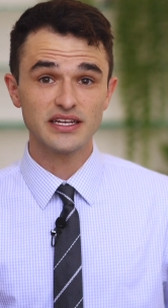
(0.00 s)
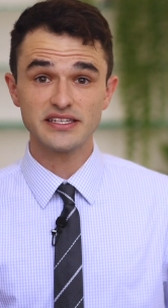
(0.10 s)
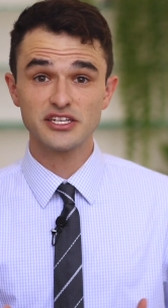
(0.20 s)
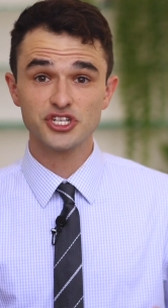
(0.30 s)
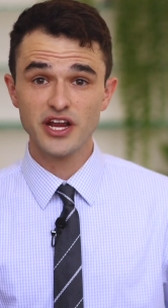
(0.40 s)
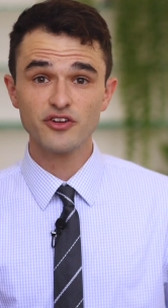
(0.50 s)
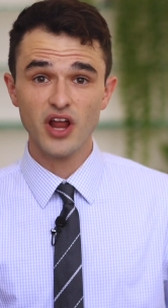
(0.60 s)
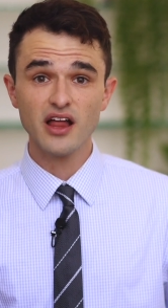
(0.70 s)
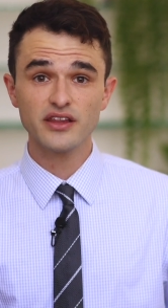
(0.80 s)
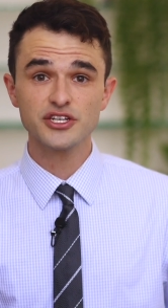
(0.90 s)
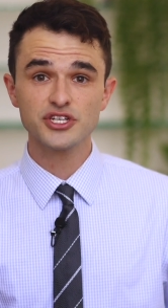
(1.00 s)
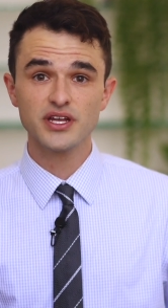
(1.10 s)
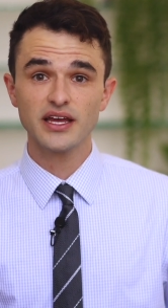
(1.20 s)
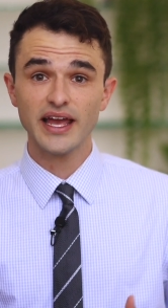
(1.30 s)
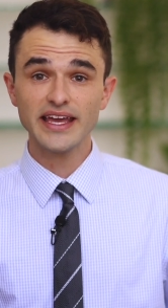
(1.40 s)
is to share knowledge
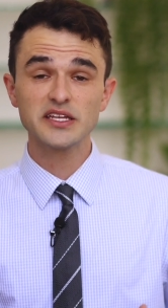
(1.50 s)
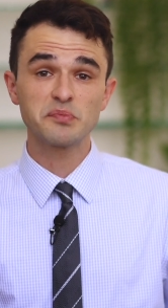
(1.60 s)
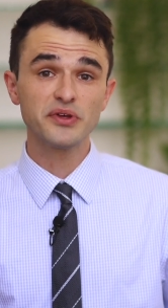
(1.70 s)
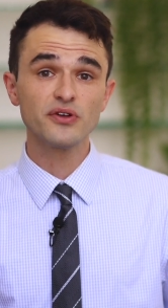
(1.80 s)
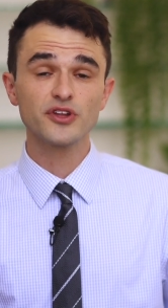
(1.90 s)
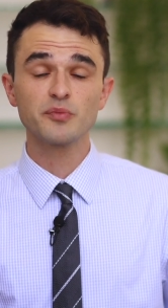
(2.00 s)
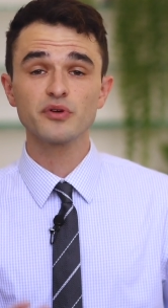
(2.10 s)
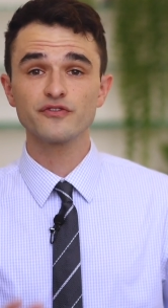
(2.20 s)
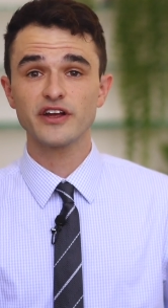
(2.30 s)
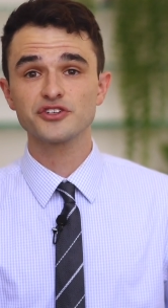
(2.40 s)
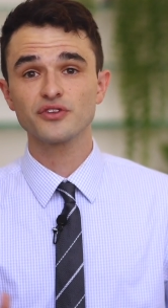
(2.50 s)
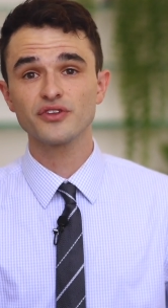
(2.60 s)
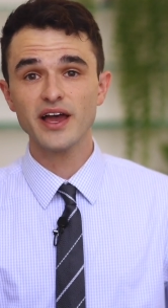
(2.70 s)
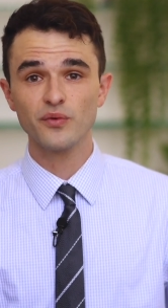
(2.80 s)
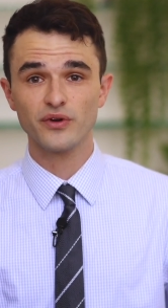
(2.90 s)
and build a professional
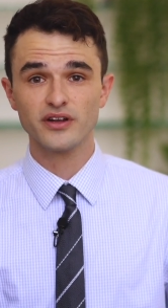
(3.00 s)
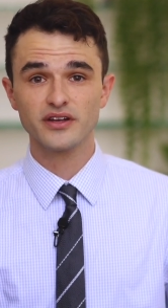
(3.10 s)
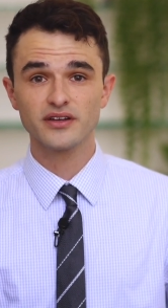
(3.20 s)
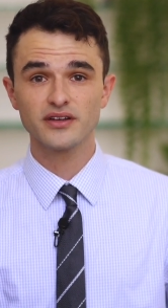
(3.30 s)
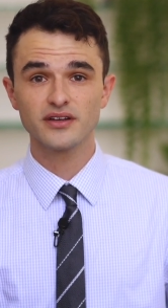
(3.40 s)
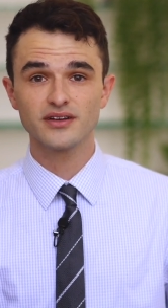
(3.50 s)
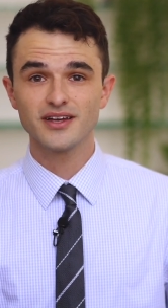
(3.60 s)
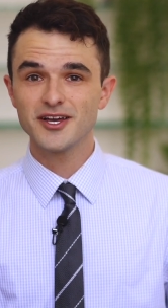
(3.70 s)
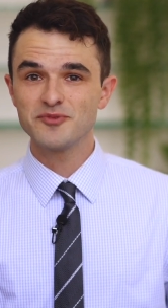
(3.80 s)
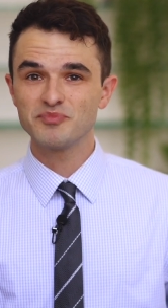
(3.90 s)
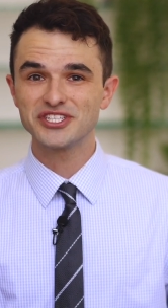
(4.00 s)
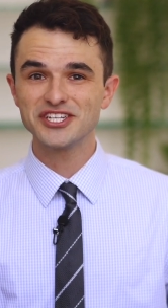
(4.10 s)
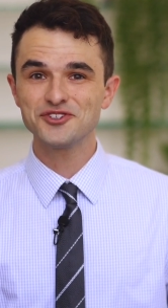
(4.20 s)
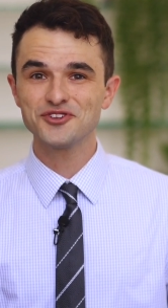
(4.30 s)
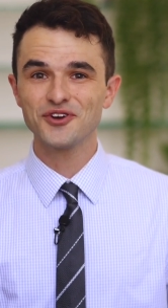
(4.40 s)
network. But
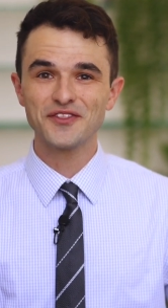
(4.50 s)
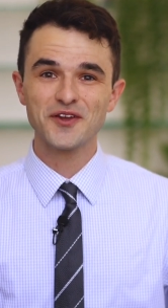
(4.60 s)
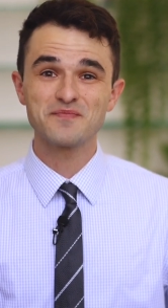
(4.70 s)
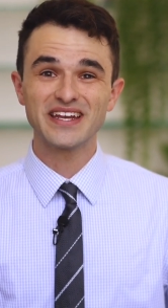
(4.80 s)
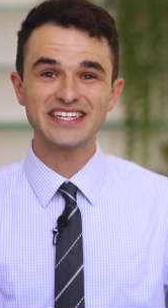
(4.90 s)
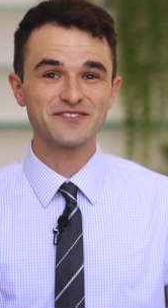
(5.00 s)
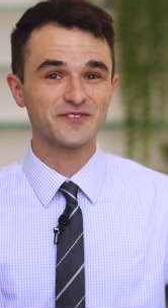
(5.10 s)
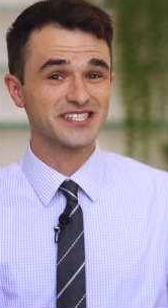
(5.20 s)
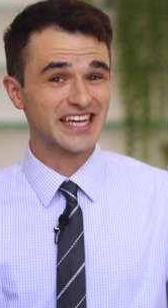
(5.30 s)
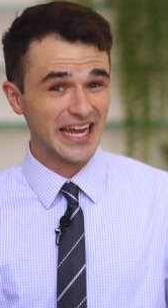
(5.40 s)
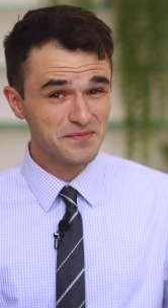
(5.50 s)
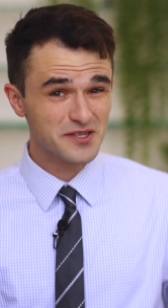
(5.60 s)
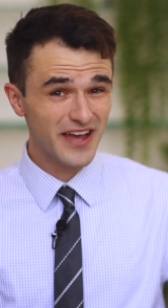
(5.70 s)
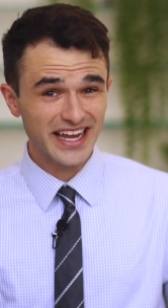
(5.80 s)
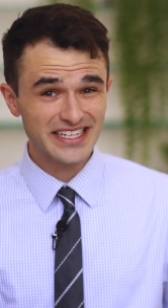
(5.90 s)
did you know that there are many different types
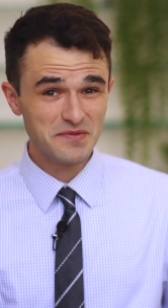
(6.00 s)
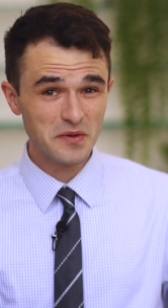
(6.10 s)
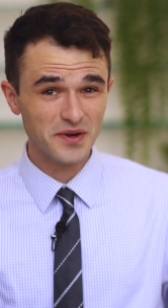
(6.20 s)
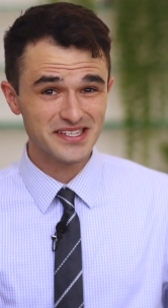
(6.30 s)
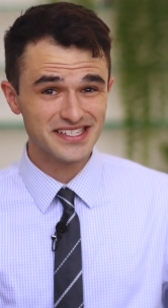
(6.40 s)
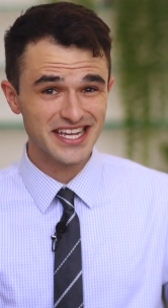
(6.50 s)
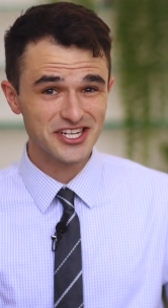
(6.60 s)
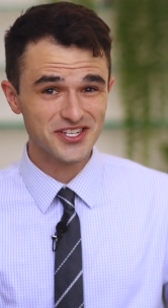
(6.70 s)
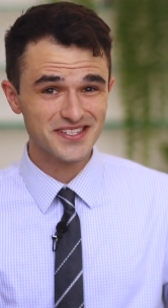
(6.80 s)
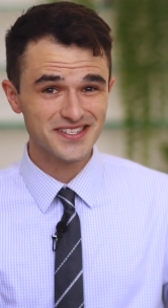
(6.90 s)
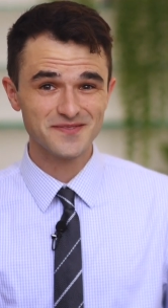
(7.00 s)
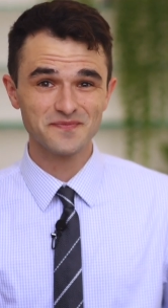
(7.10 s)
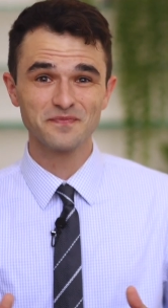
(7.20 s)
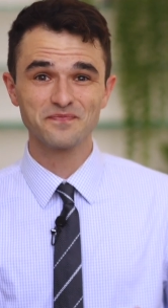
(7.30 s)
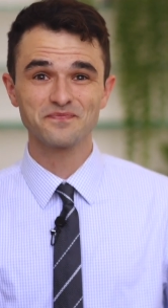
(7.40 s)
of academic presentations?
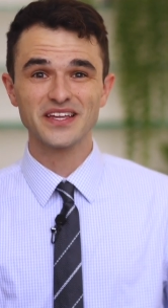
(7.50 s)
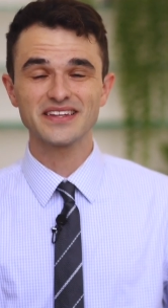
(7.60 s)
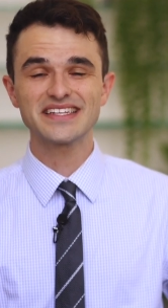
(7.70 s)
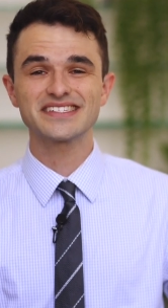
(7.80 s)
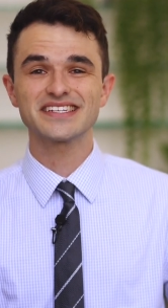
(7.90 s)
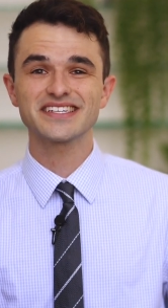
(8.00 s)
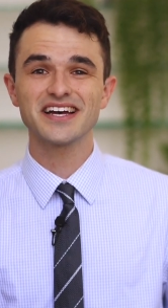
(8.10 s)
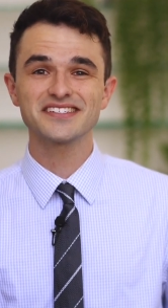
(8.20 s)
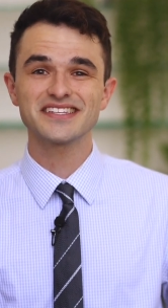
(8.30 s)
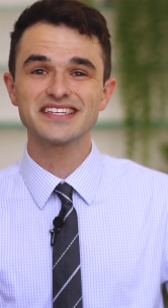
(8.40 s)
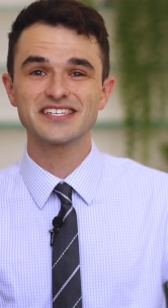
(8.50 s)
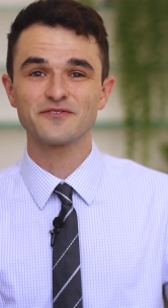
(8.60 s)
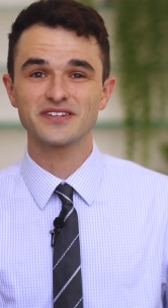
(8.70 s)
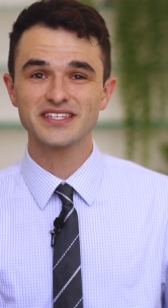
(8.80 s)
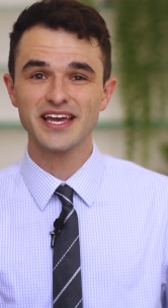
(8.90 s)
Let's discuss these
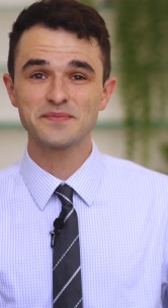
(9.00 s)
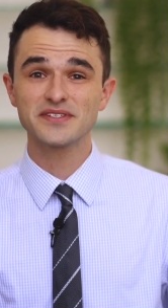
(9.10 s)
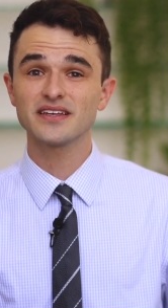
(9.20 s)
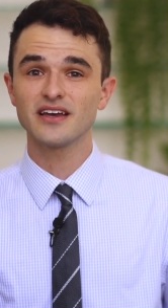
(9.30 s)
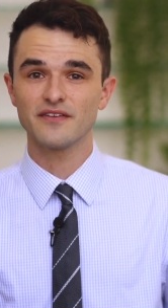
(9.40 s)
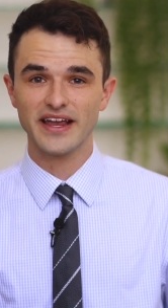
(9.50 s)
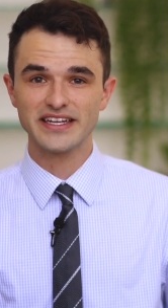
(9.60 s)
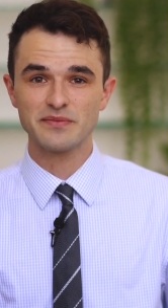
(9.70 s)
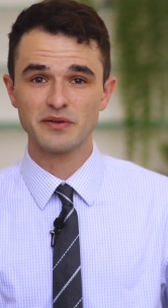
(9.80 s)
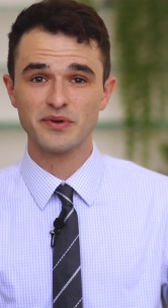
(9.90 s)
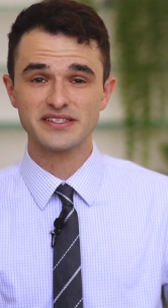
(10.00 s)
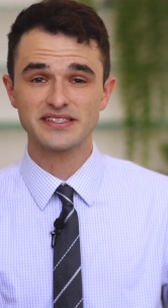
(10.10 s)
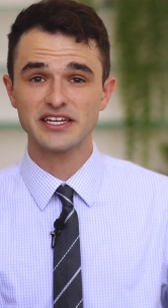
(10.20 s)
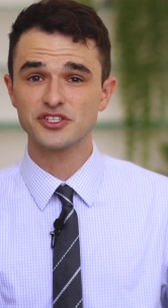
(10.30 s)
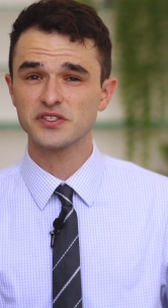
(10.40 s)
different types of academic
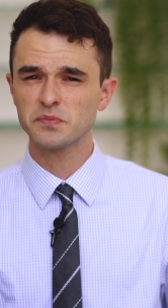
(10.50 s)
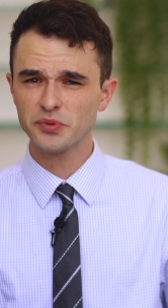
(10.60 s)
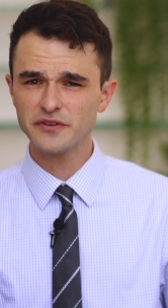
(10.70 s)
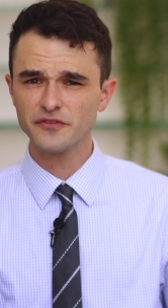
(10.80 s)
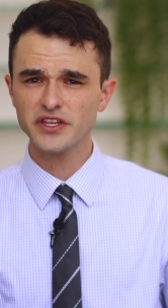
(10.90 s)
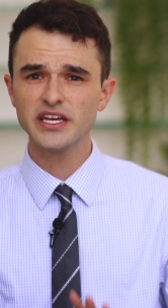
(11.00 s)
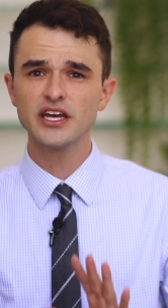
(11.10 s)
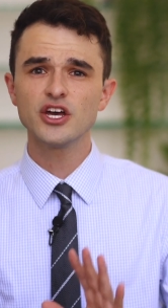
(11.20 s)
presentations briefly